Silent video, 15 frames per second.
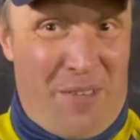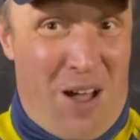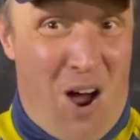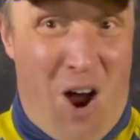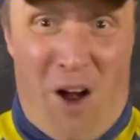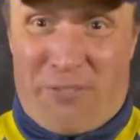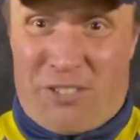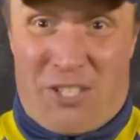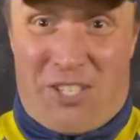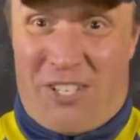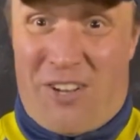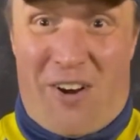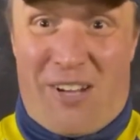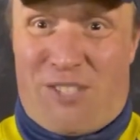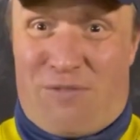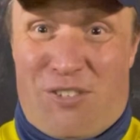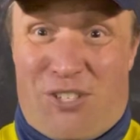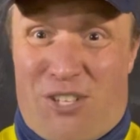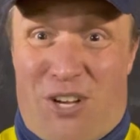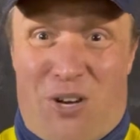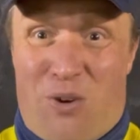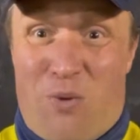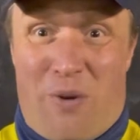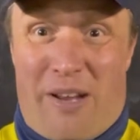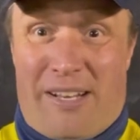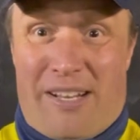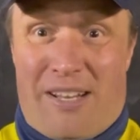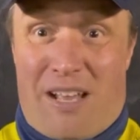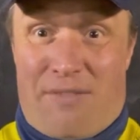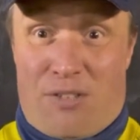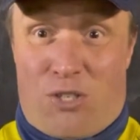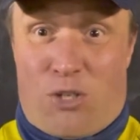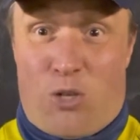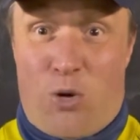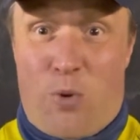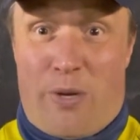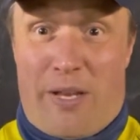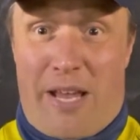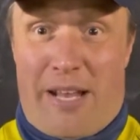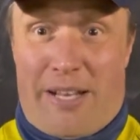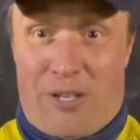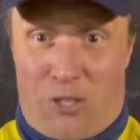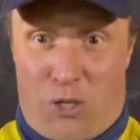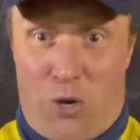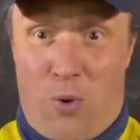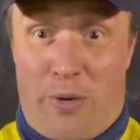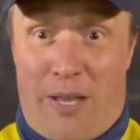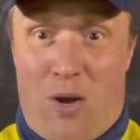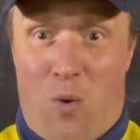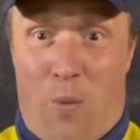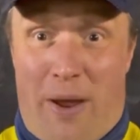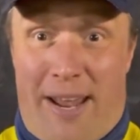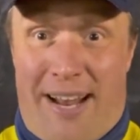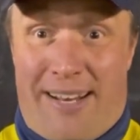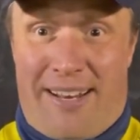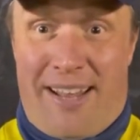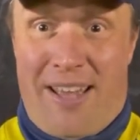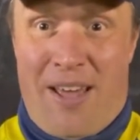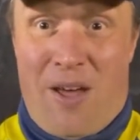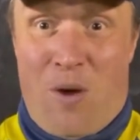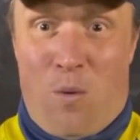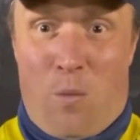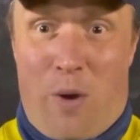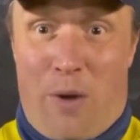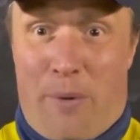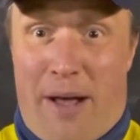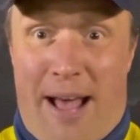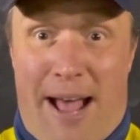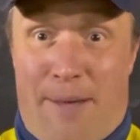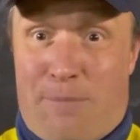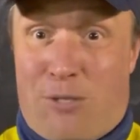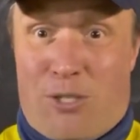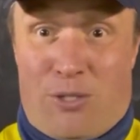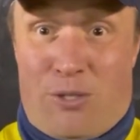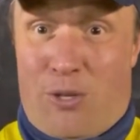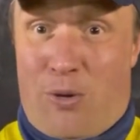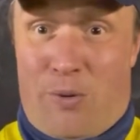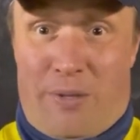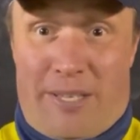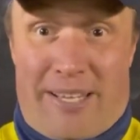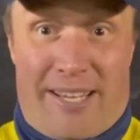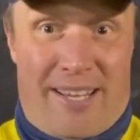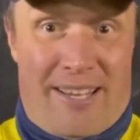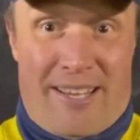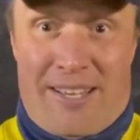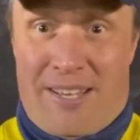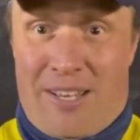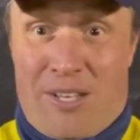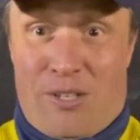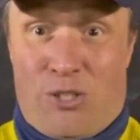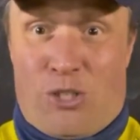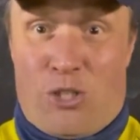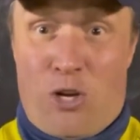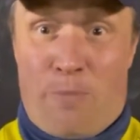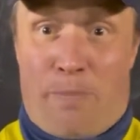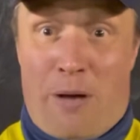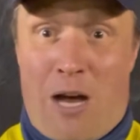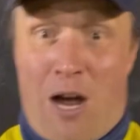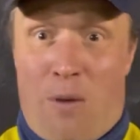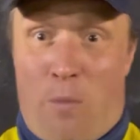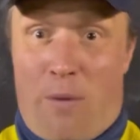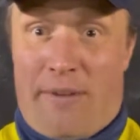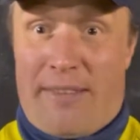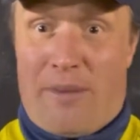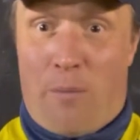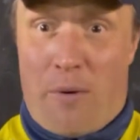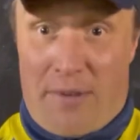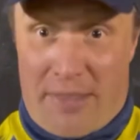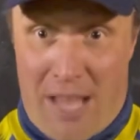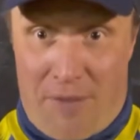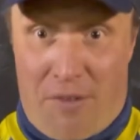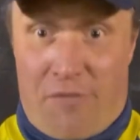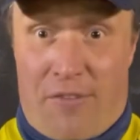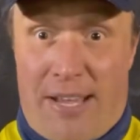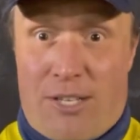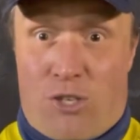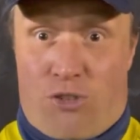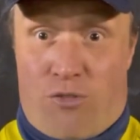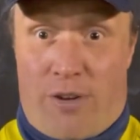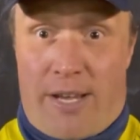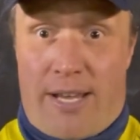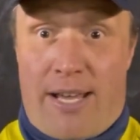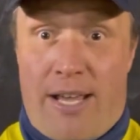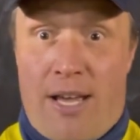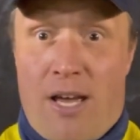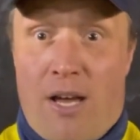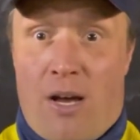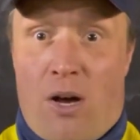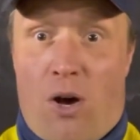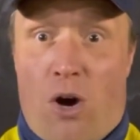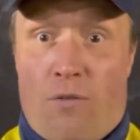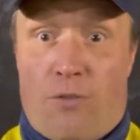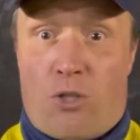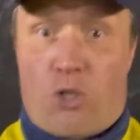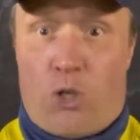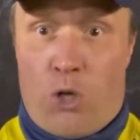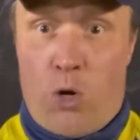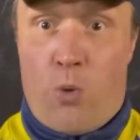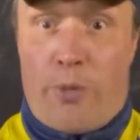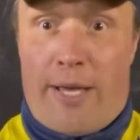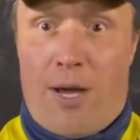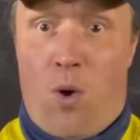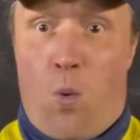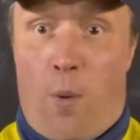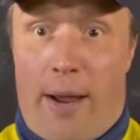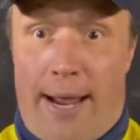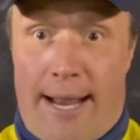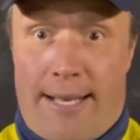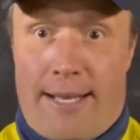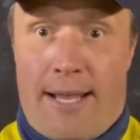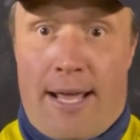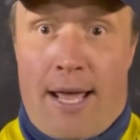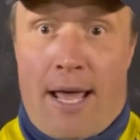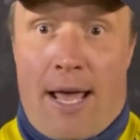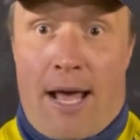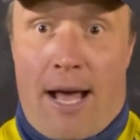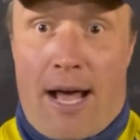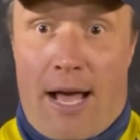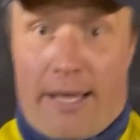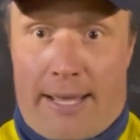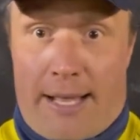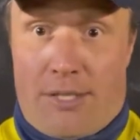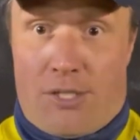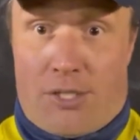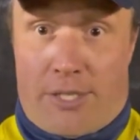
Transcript: after tonight's result in a 2-0 win, we were absolutely superb with another victory of a 2-0 win against